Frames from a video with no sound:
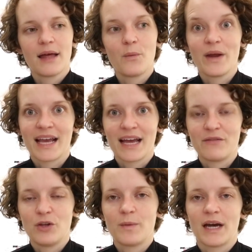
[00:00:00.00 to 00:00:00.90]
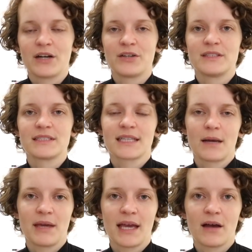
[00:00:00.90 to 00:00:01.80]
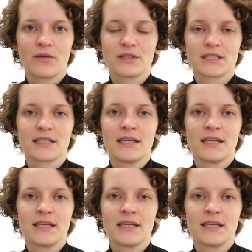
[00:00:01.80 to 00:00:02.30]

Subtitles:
when I have new patterns coming out